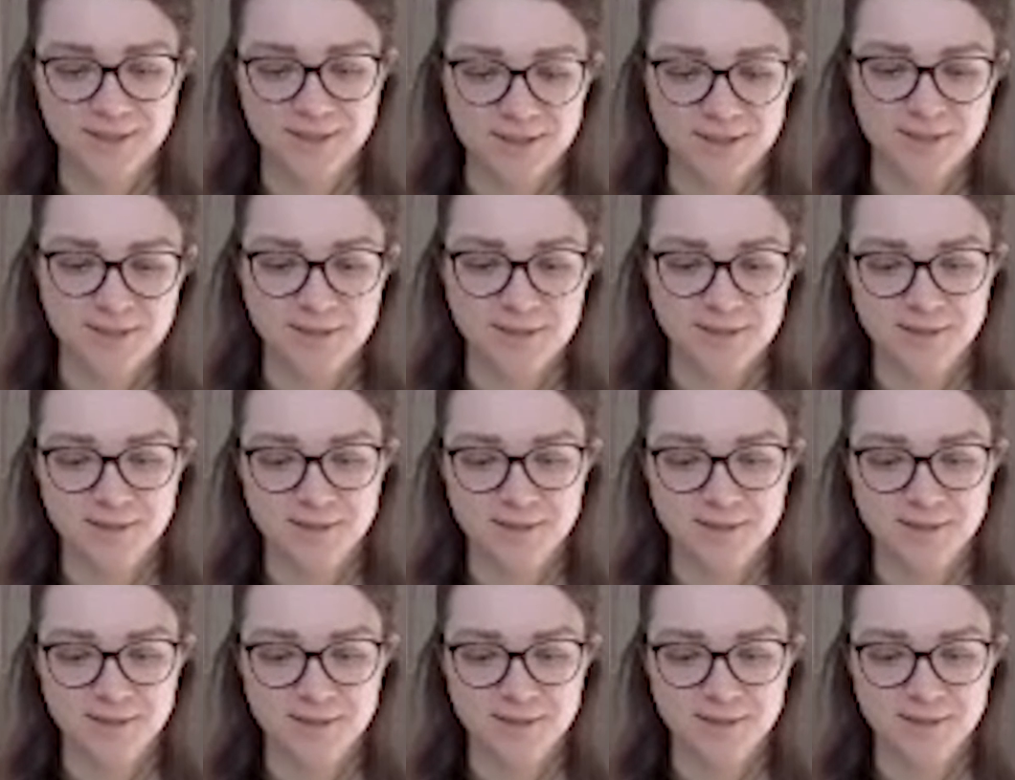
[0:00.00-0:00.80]
There's
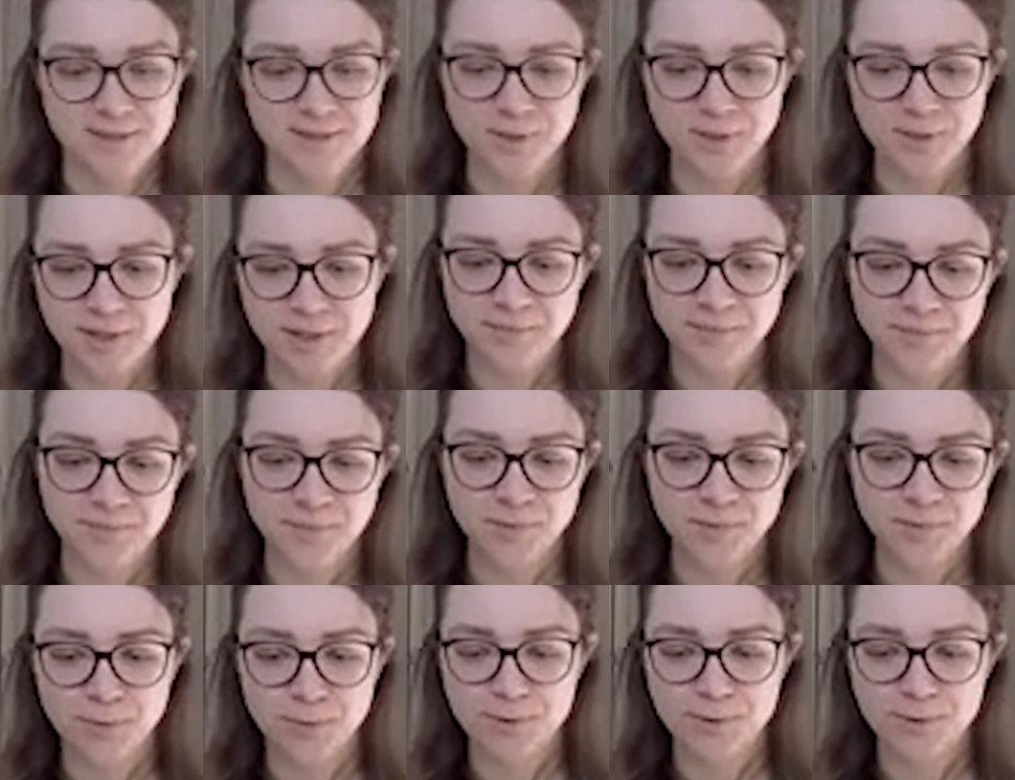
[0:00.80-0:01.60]
this huge
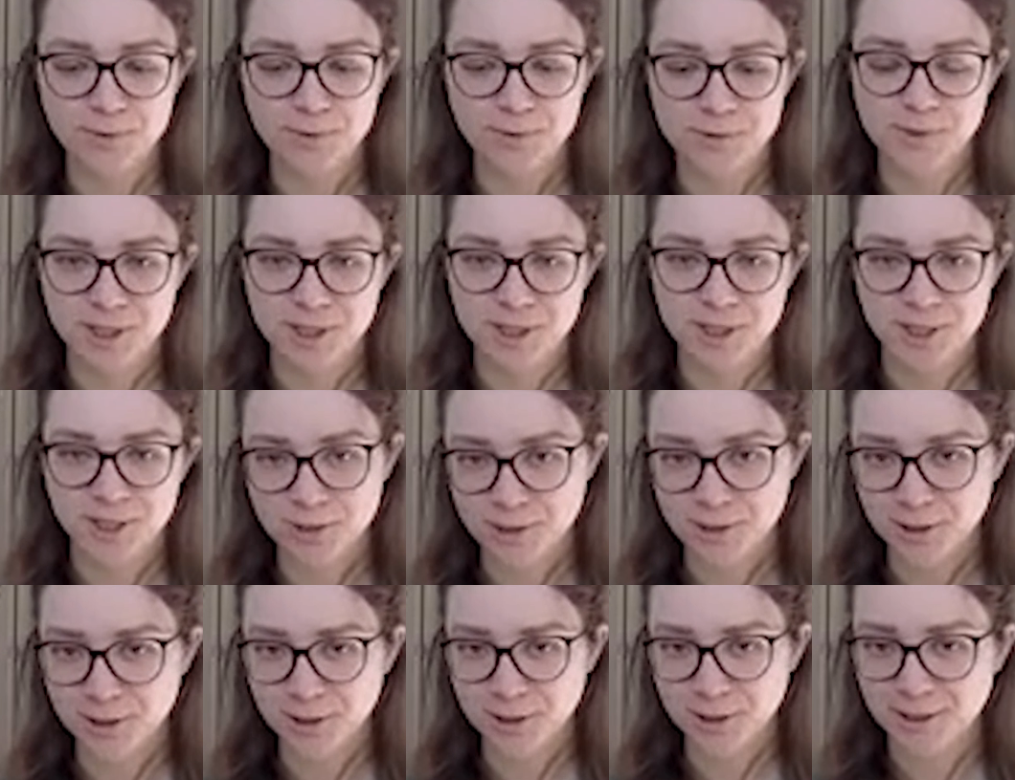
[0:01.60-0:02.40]
company
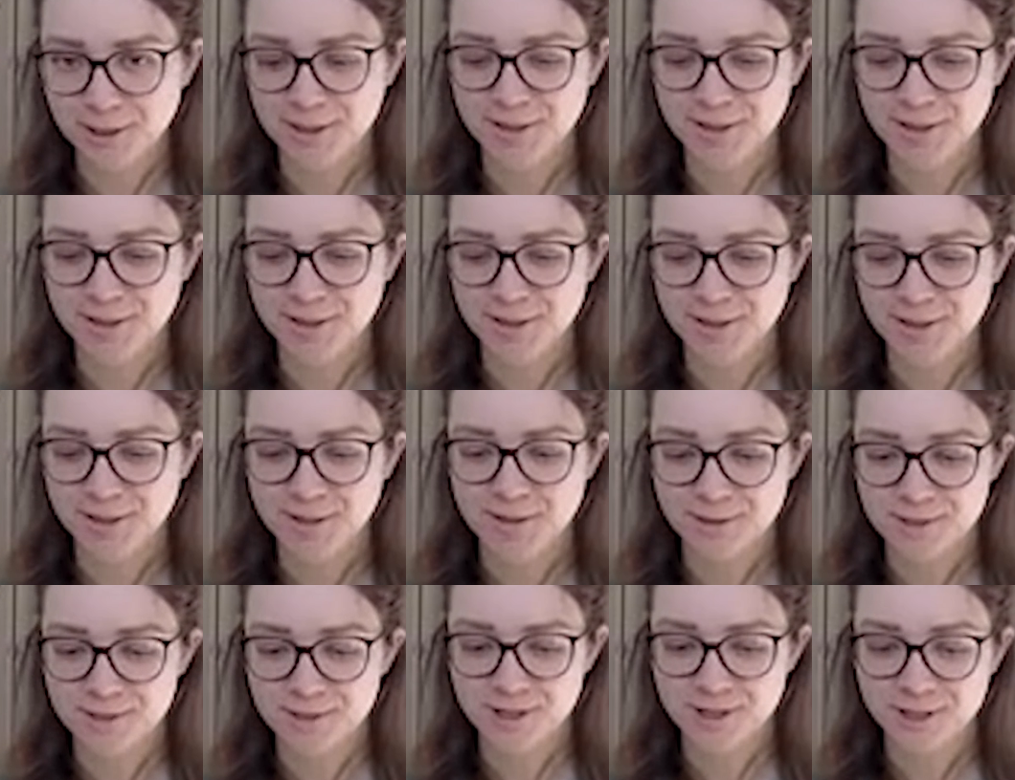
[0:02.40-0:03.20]
whose machine
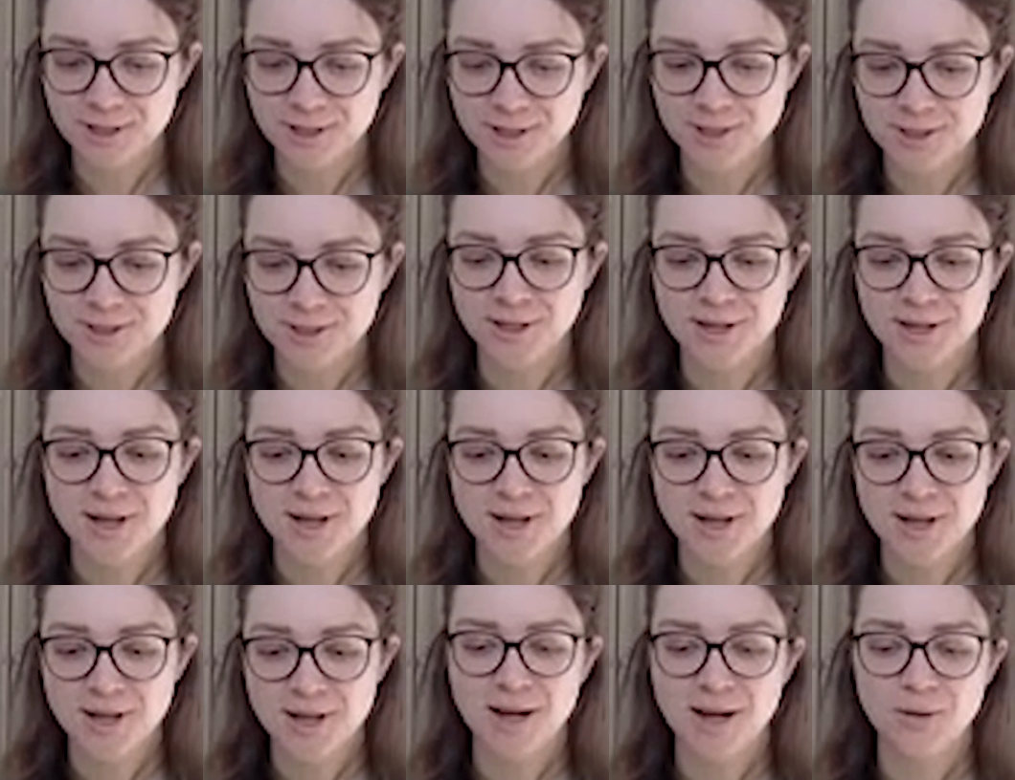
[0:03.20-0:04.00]
learning
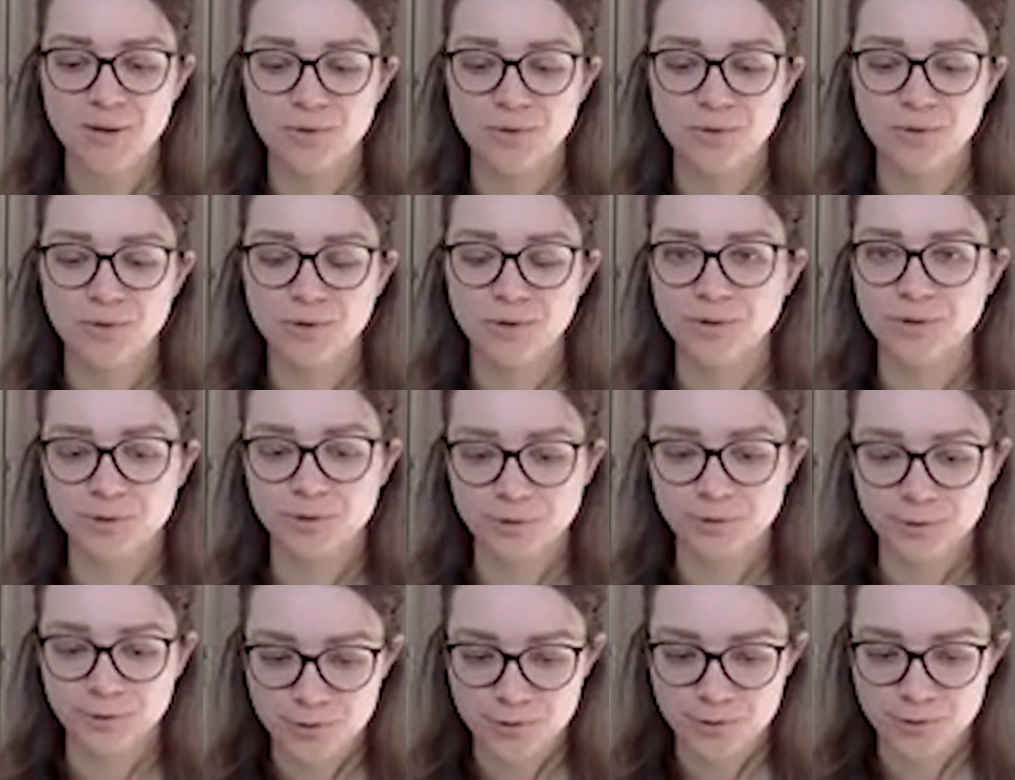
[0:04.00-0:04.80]
infrastructure
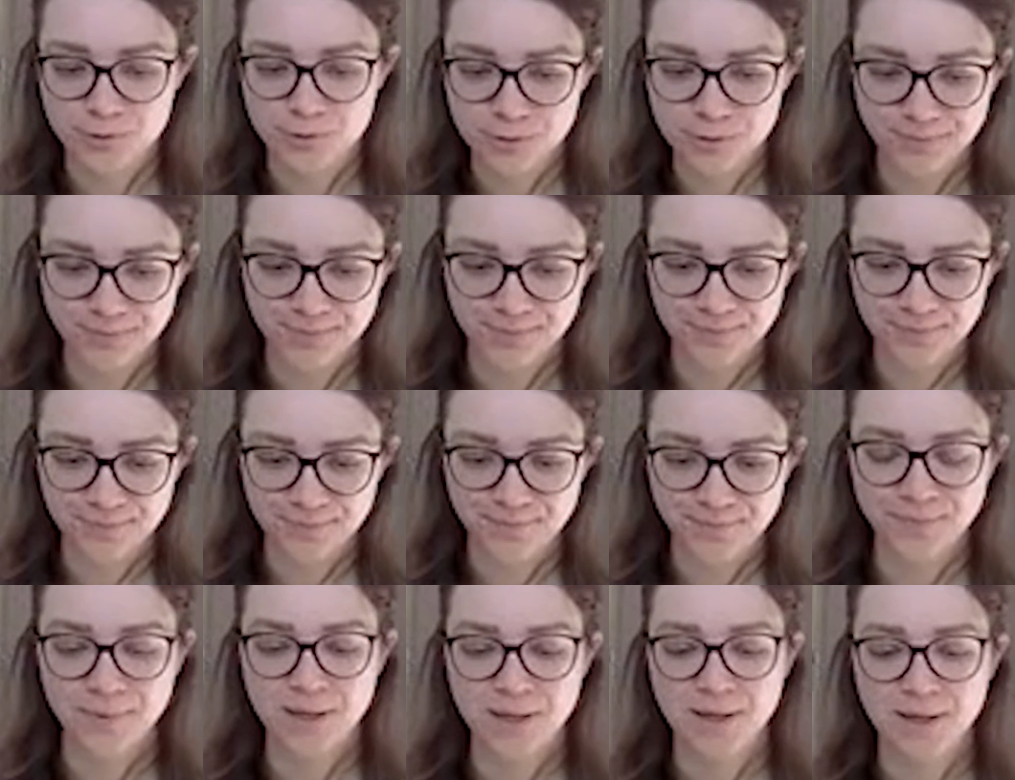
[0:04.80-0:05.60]
I want to
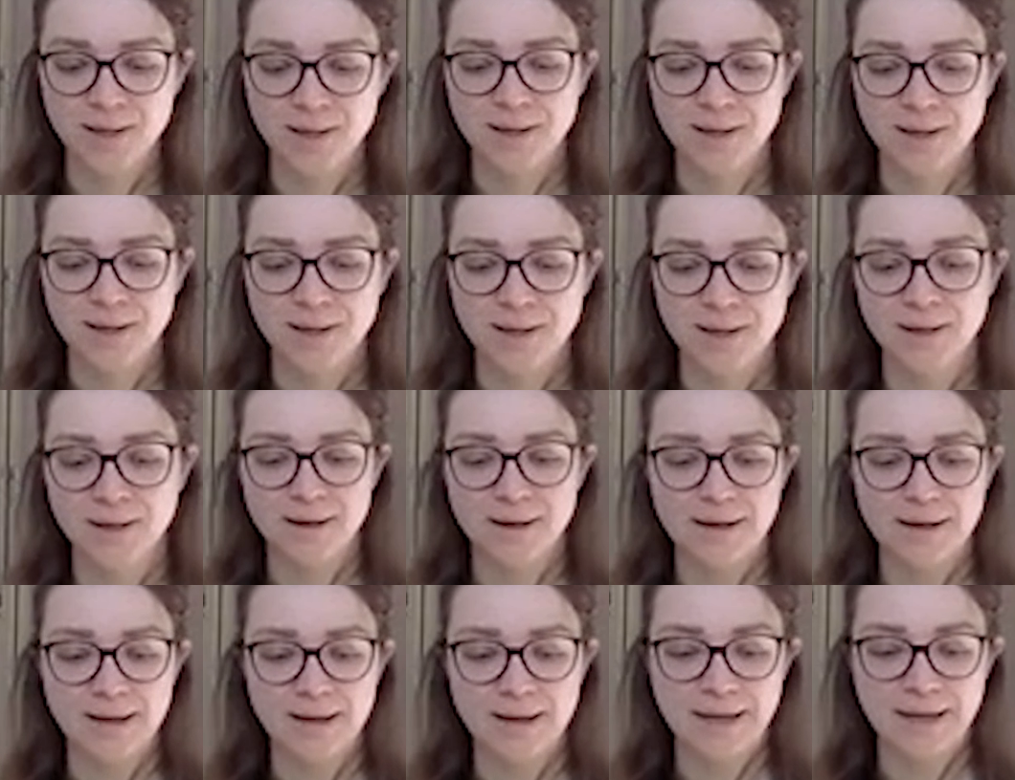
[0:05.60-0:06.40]
introduce you.
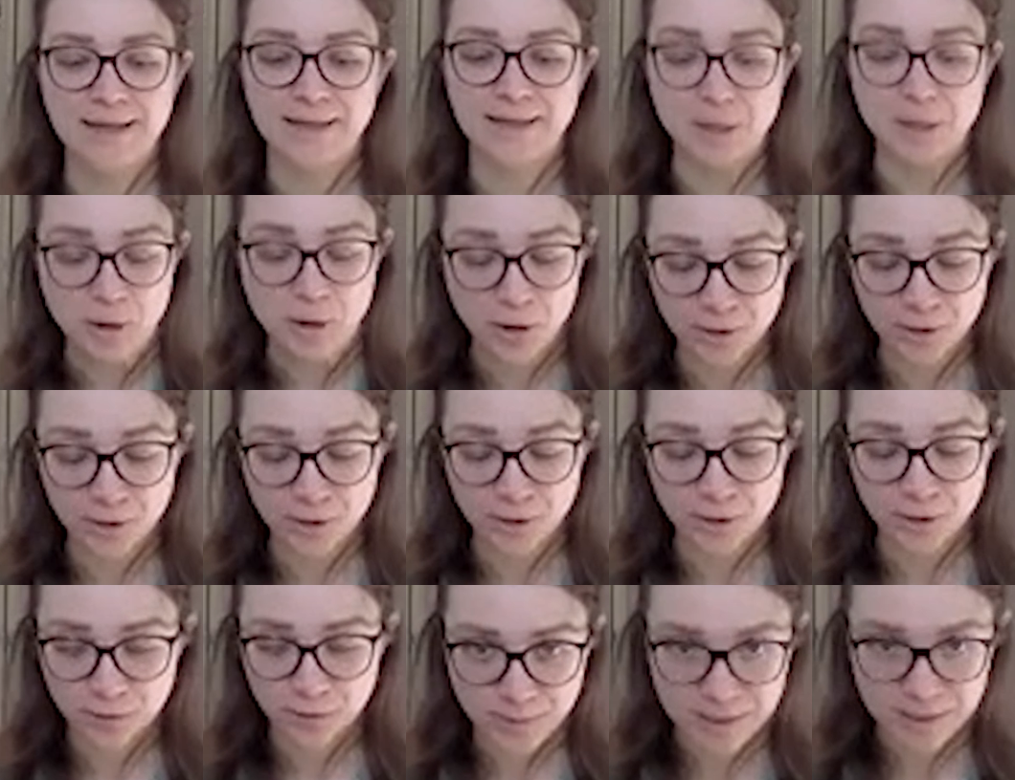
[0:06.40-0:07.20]
I
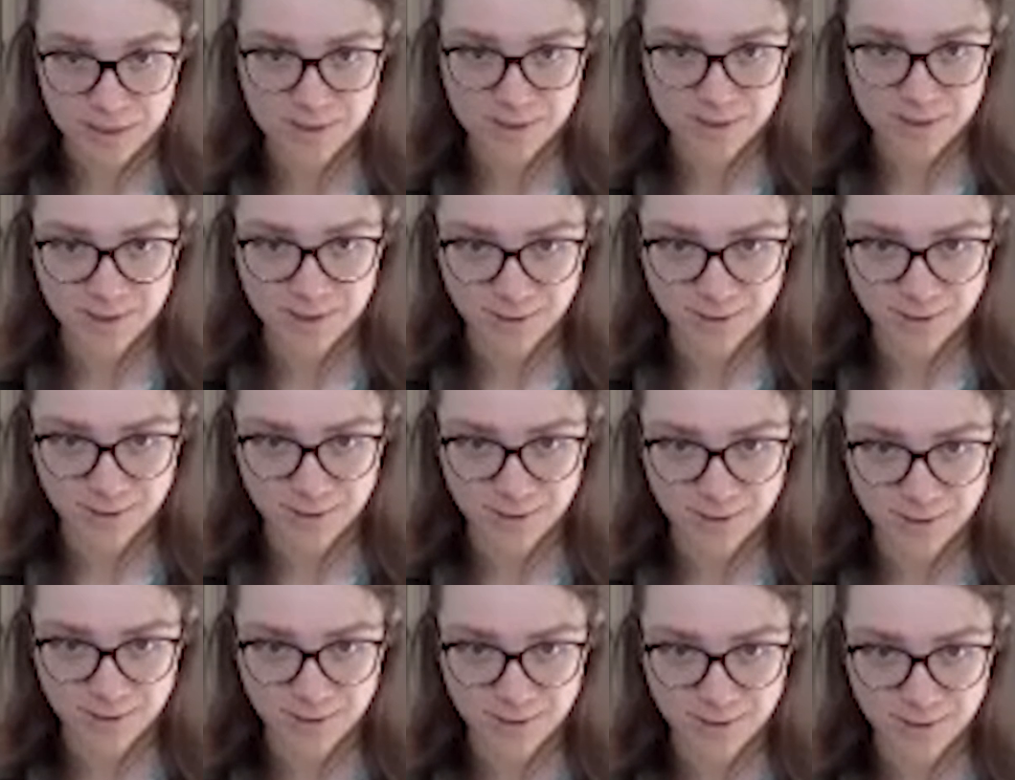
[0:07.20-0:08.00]
cannot
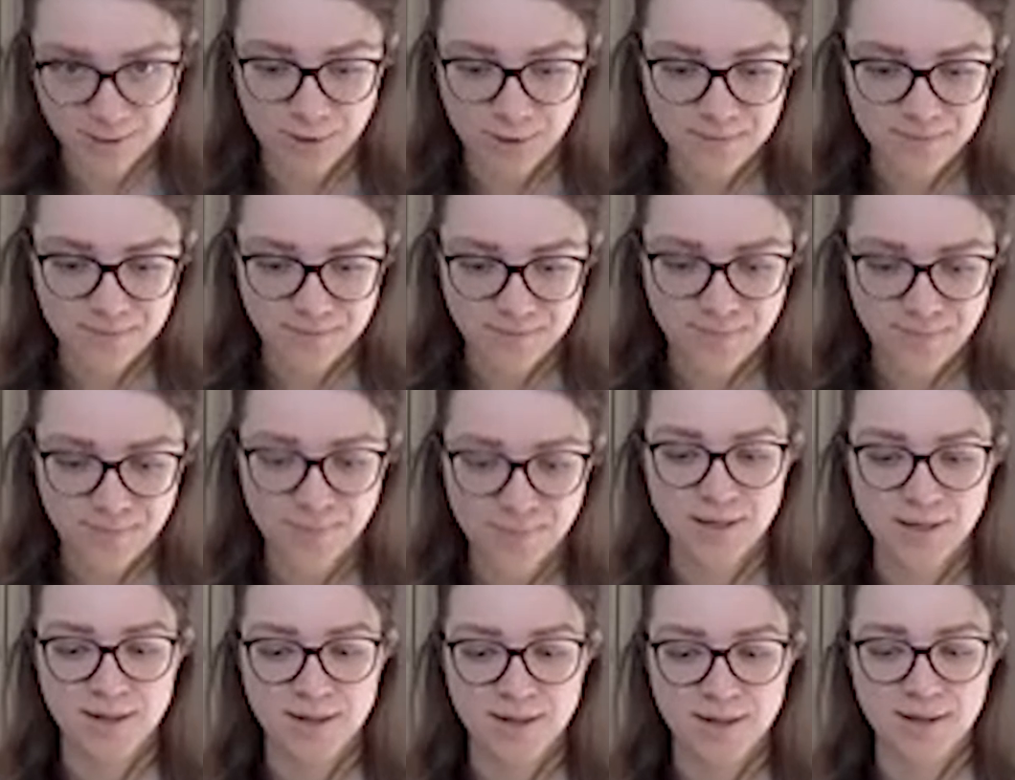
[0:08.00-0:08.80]
mention their name
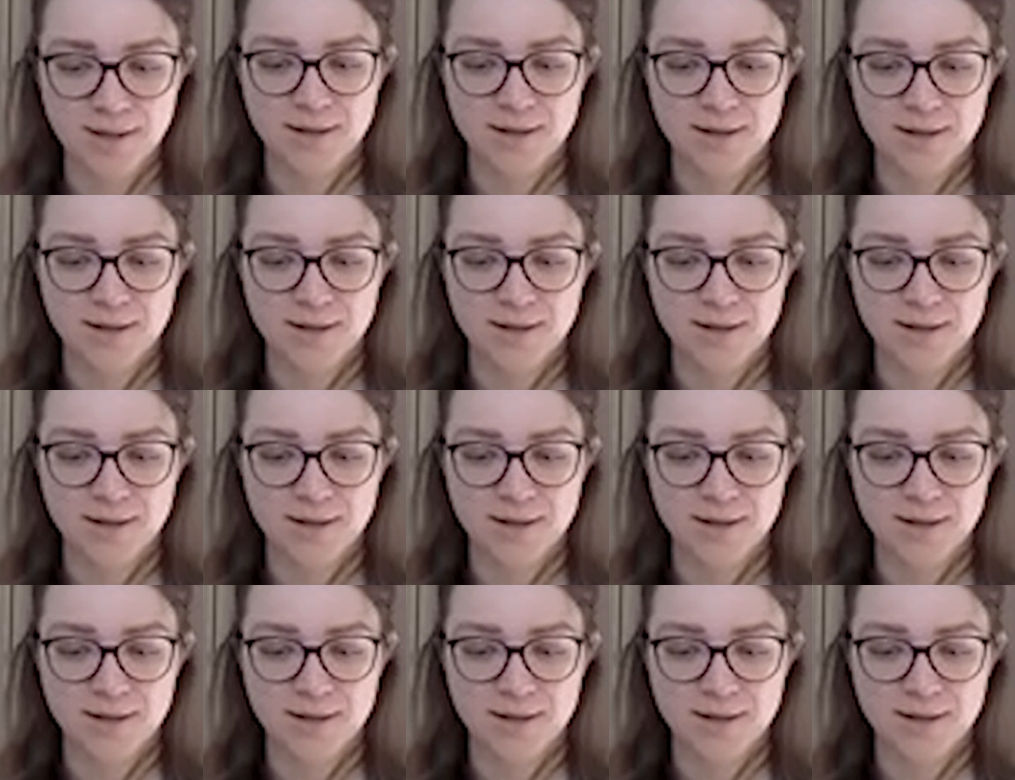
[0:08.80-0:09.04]
today.